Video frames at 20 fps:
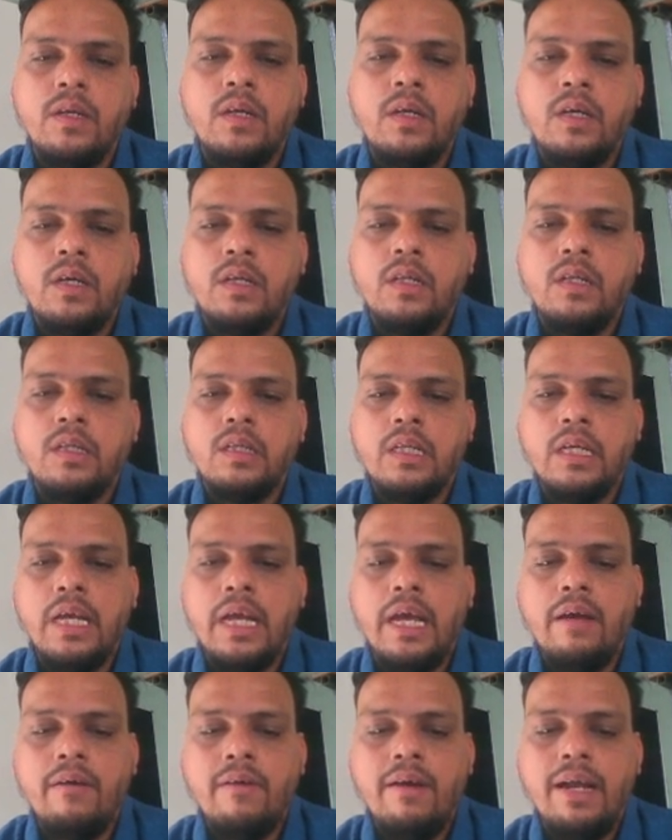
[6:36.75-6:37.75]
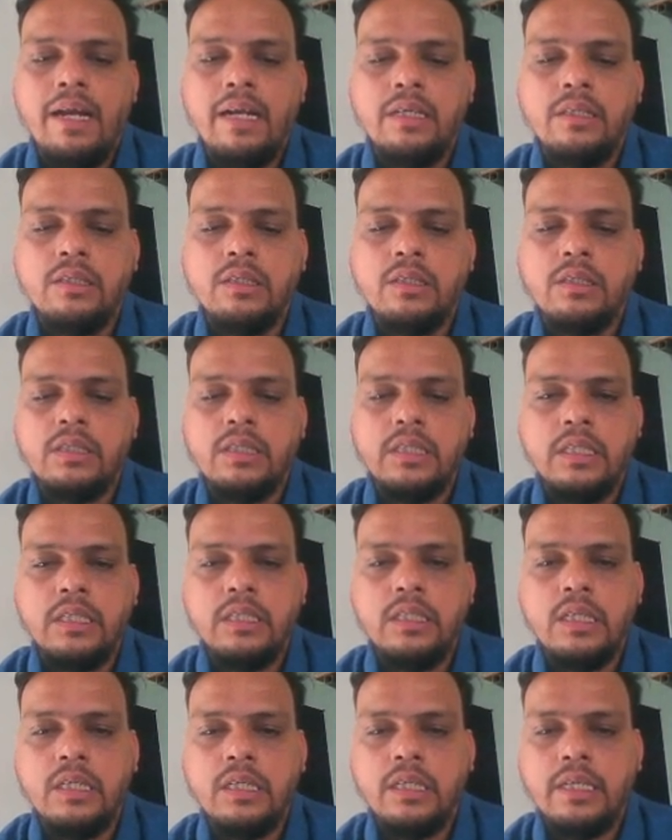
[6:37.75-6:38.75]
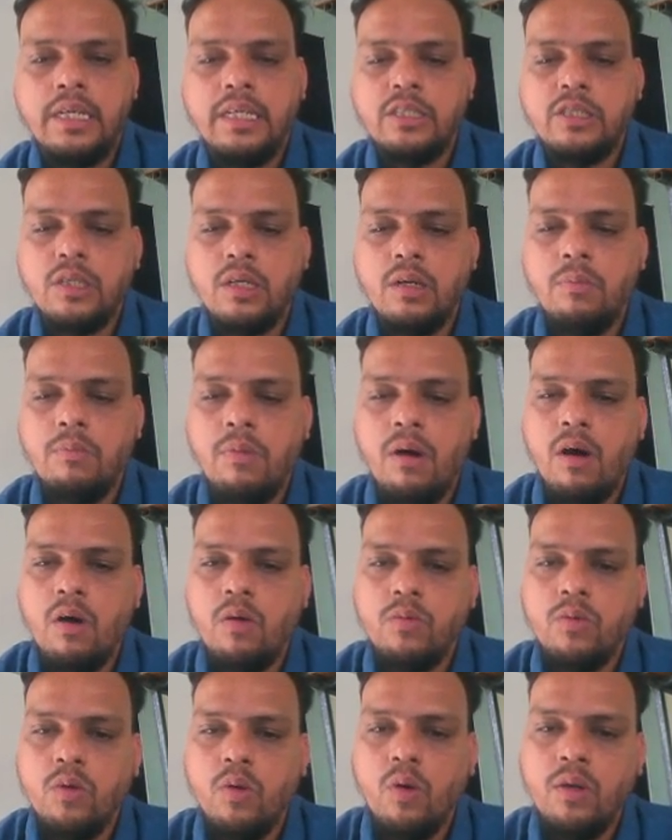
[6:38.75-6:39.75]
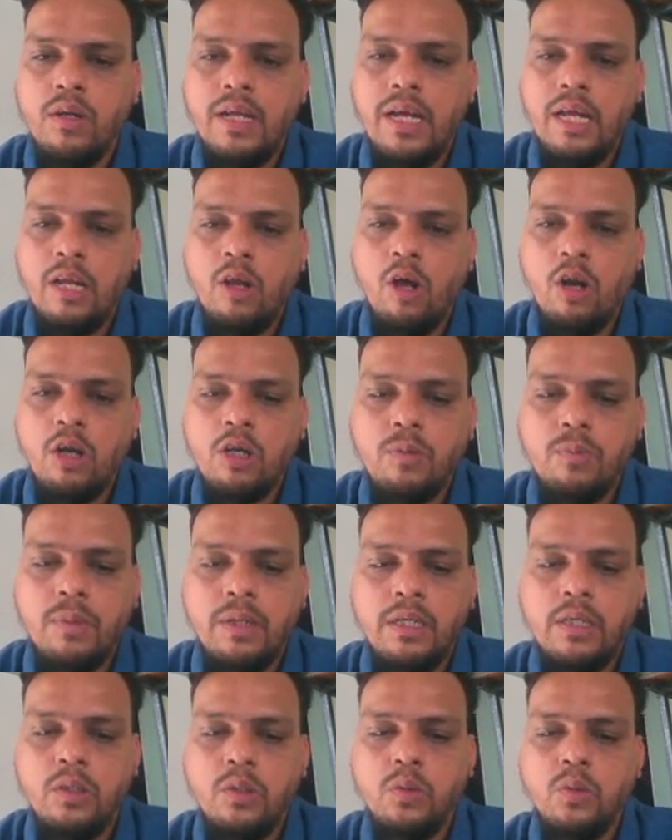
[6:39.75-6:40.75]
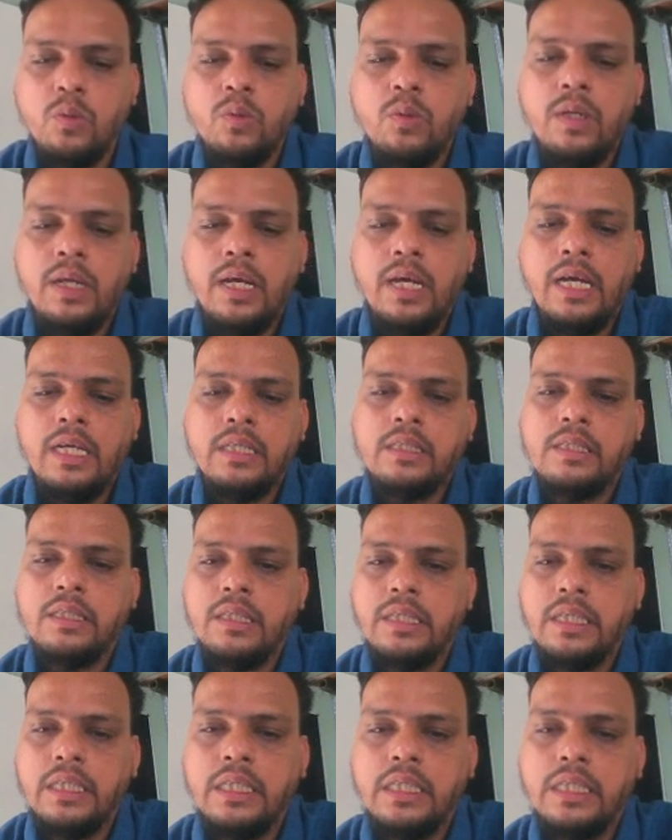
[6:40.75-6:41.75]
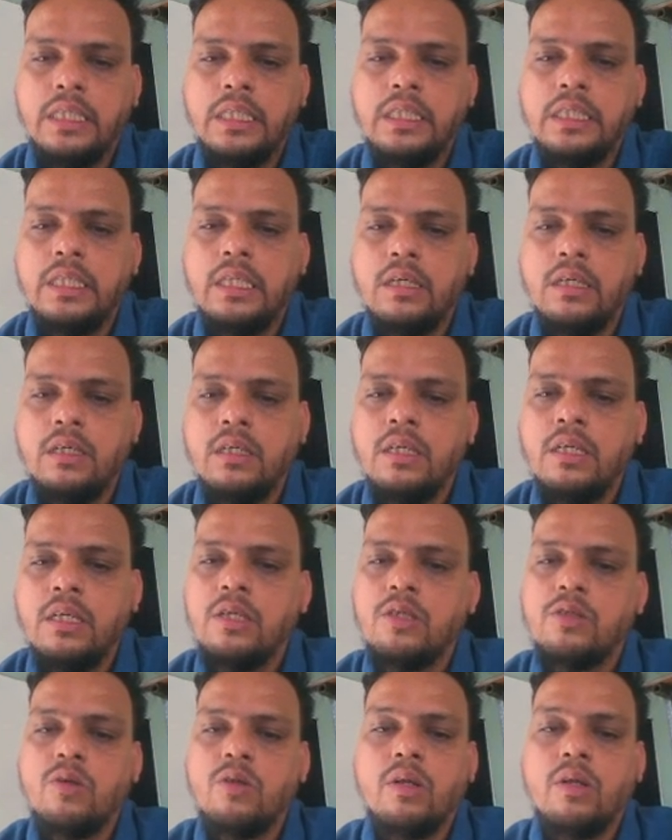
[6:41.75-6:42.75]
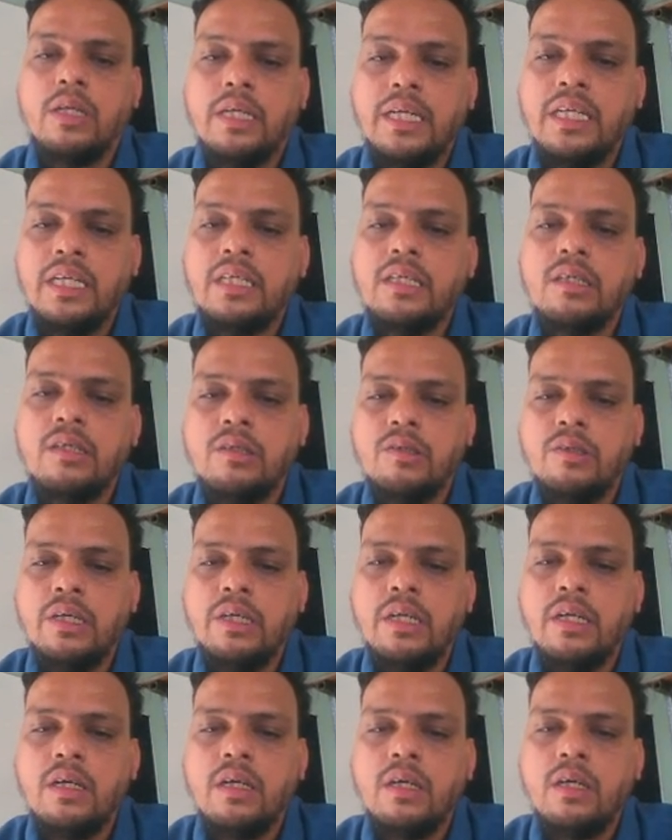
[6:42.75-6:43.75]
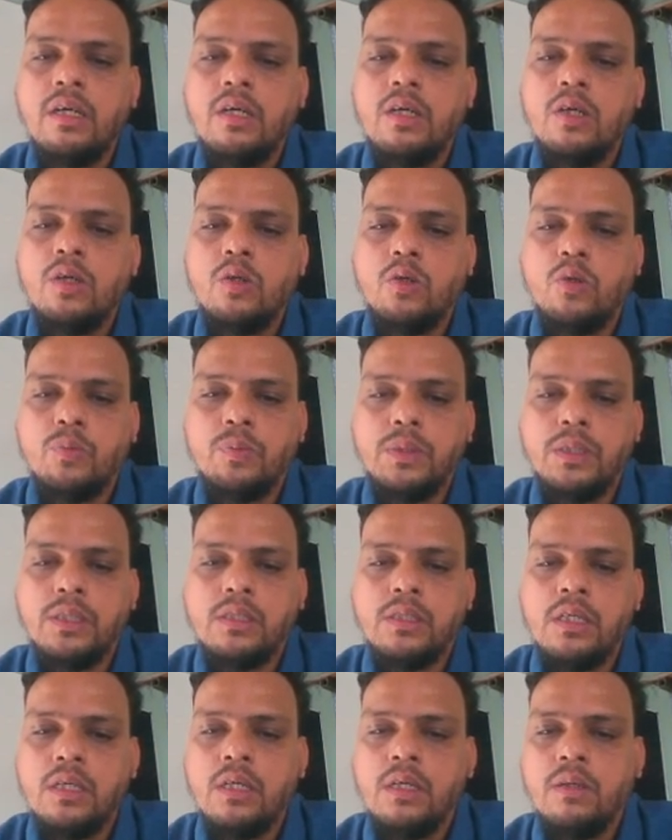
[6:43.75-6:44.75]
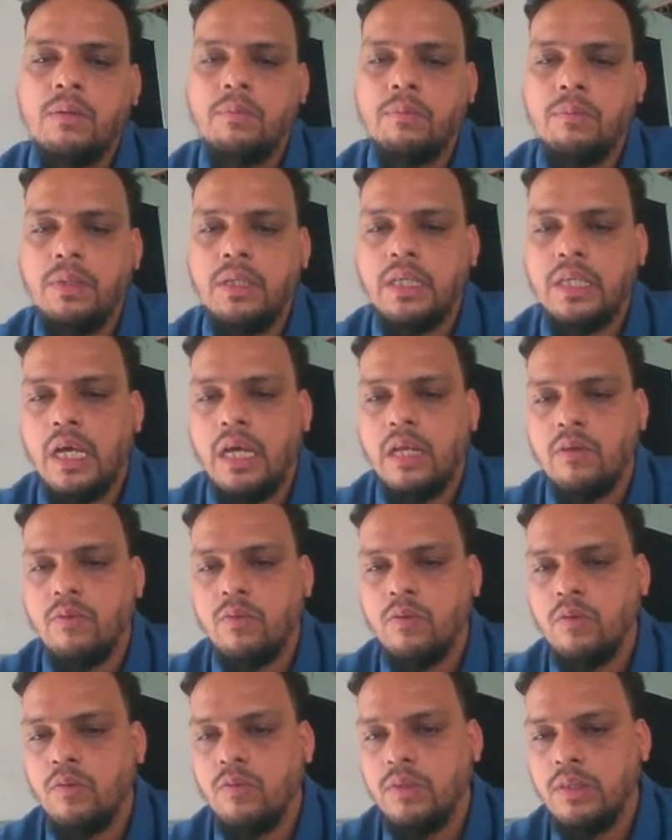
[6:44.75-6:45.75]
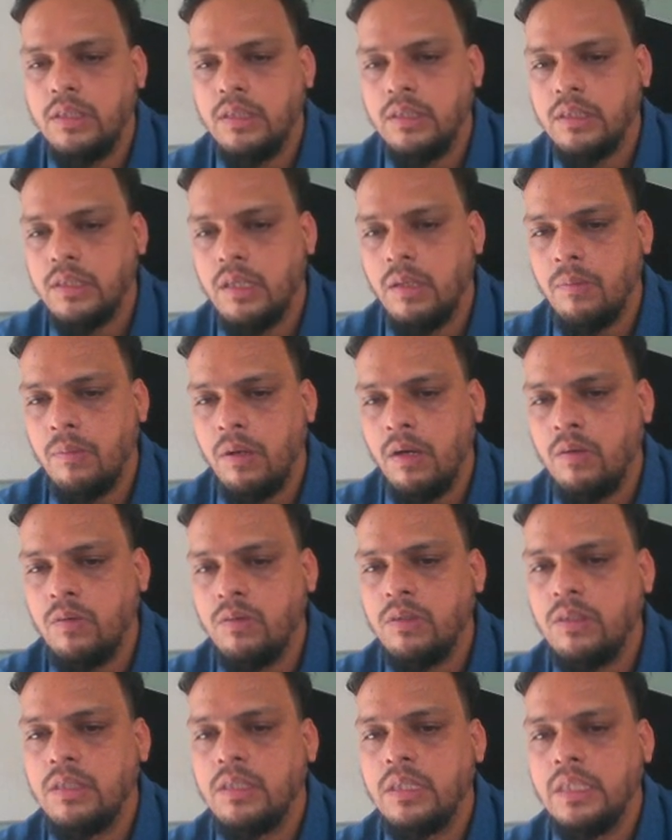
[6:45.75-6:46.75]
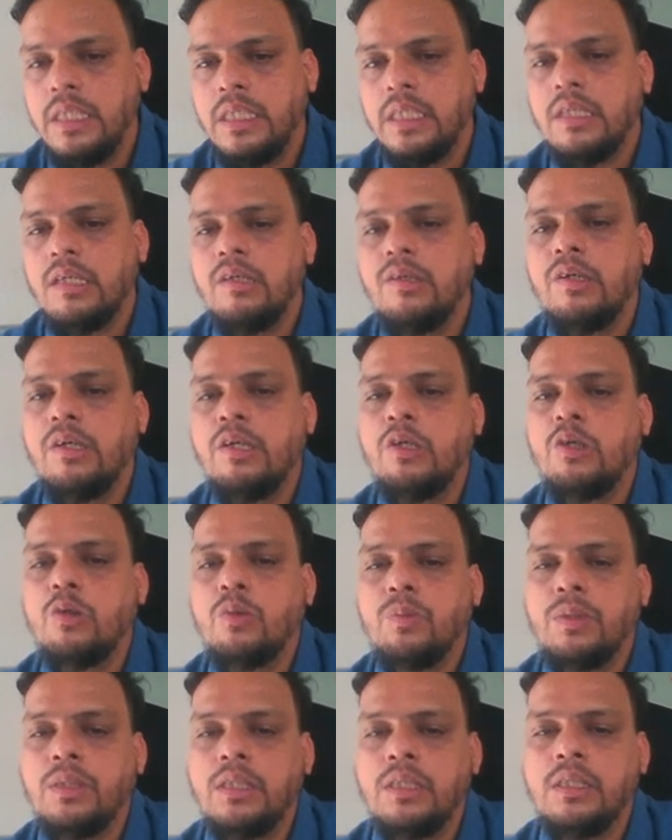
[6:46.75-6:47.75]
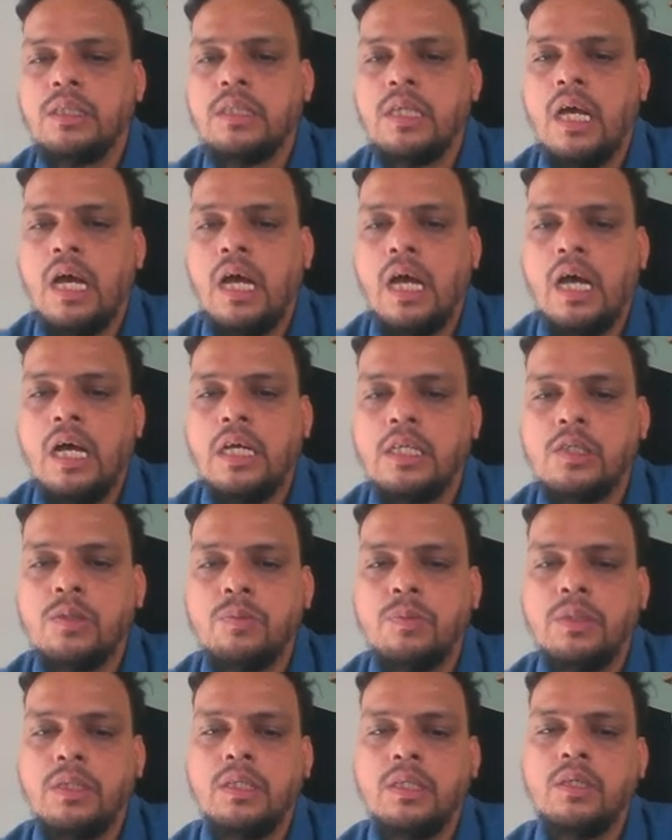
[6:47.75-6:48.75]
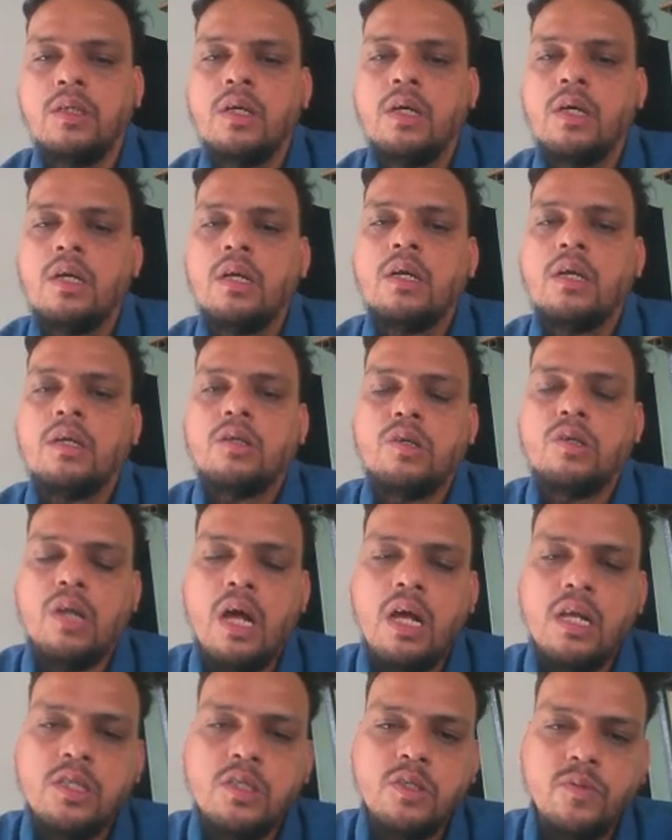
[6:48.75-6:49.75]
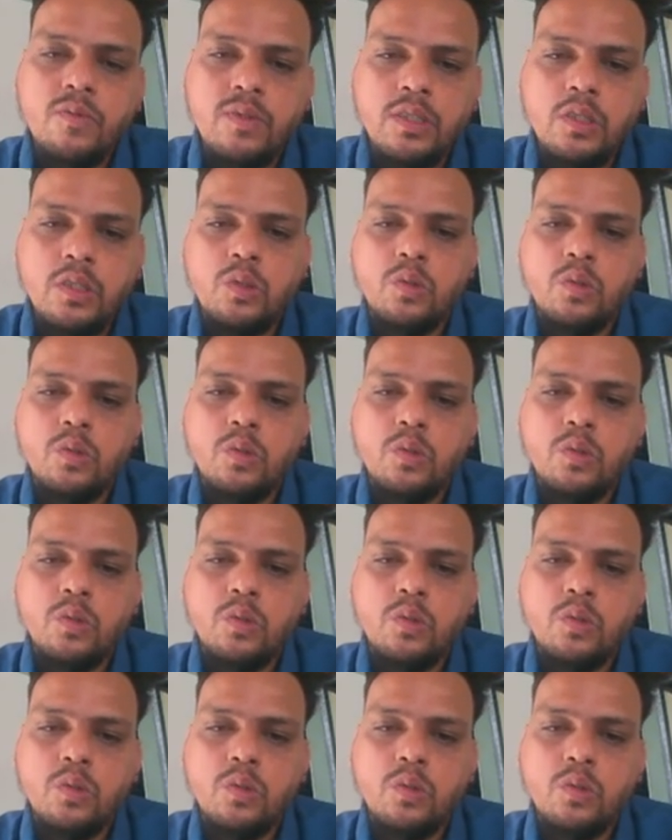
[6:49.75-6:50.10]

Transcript: They have adjusted the rest amount on allotment known as 800 rupees. Be careful with this amount. 800 rupees has been transferred to